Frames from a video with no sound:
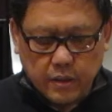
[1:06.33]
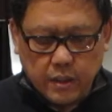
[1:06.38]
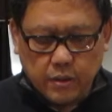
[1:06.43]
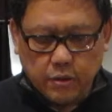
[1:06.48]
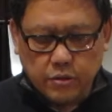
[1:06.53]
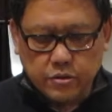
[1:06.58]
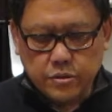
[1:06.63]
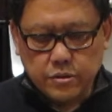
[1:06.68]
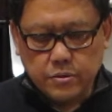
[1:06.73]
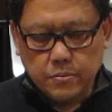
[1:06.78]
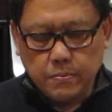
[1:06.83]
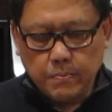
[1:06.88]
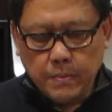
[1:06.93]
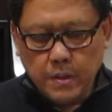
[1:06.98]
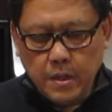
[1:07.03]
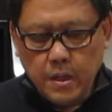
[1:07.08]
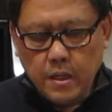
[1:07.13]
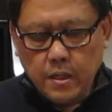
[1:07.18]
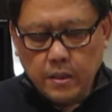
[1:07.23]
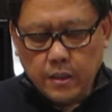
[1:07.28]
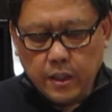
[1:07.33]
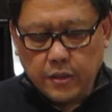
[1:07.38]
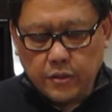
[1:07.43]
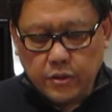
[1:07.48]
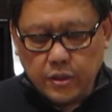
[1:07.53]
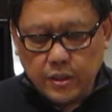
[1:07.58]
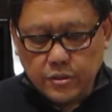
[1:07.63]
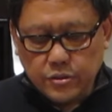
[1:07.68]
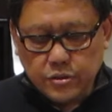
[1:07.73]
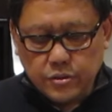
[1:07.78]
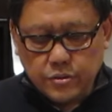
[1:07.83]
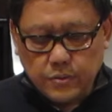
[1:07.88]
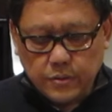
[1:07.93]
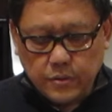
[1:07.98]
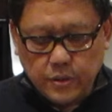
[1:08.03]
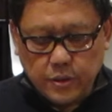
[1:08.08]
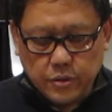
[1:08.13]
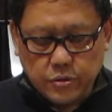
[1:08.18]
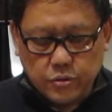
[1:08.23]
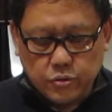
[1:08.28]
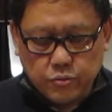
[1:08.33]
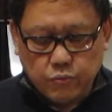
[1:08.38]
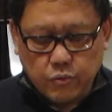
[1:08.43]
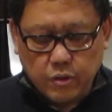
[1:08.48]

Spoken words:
it looks like this. It